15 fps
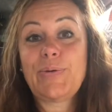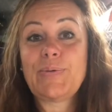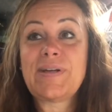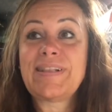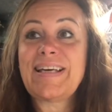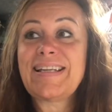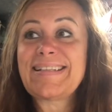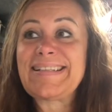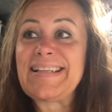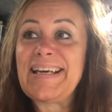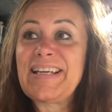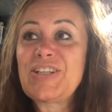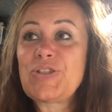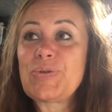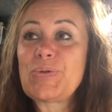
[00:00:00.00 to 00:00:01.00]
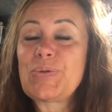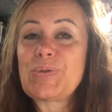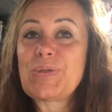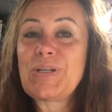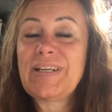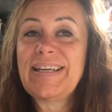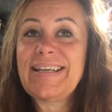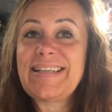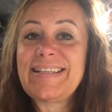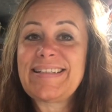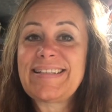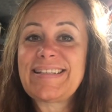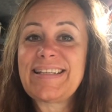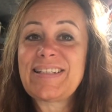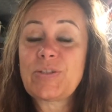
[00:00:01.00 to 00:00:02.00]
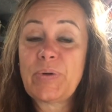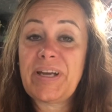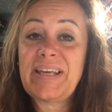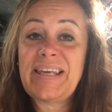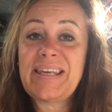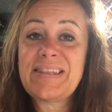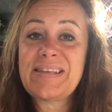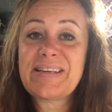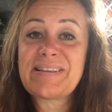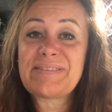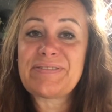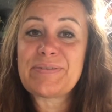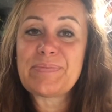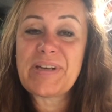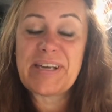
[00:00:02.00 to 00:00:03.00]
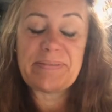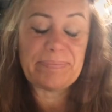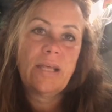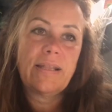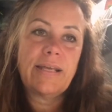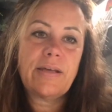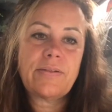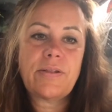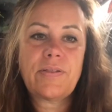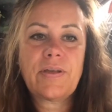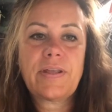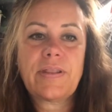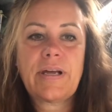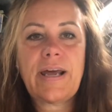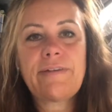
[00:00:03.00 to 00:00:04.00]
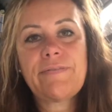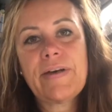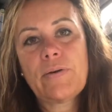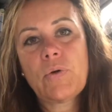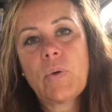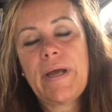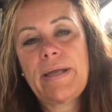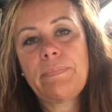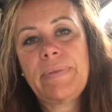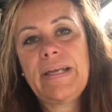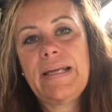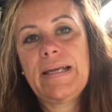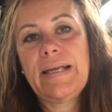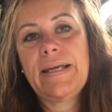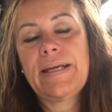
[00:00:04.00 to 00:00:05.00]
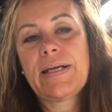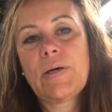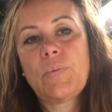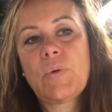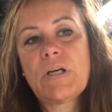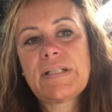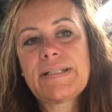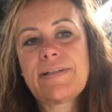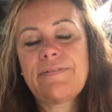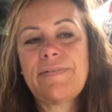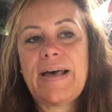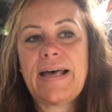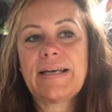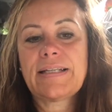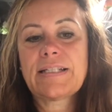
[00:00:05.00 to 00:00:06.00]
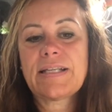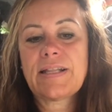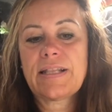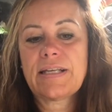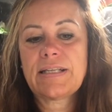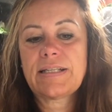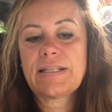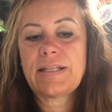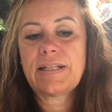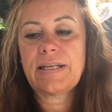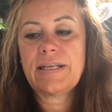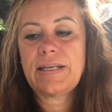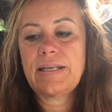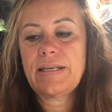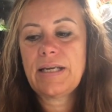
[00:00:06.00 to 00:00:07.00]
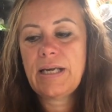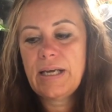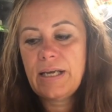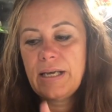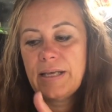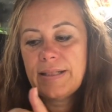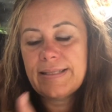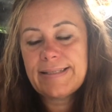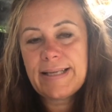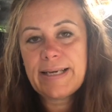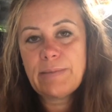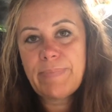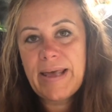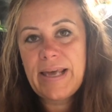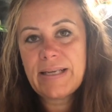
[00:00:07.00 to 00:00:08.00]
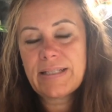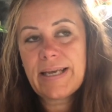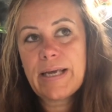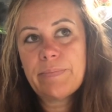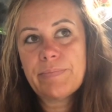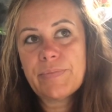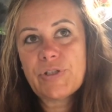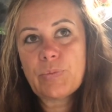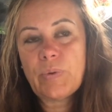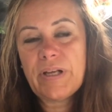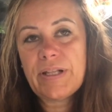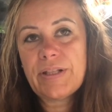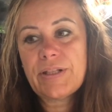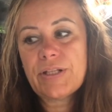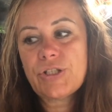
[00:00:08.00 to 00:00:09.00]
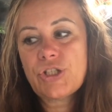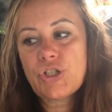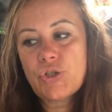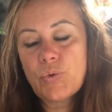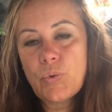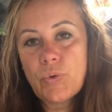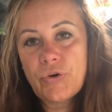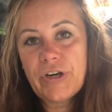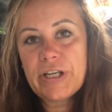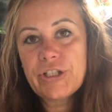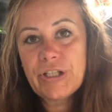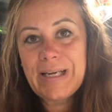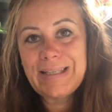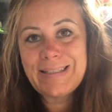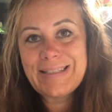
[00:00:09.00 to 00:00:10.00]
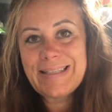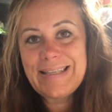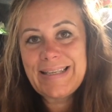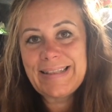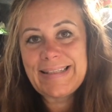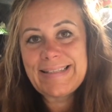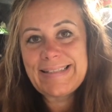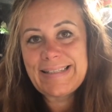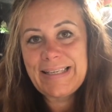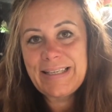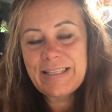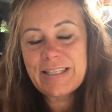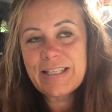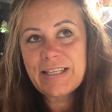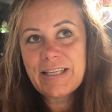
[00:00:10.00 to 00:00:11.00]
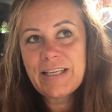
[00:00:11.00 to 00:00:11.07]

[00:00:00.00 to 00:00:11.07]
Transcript: and that side door is is quite a key thing for me. The other thing that I found quite appealing was the fact that the the side bed comes with storage underneath the seat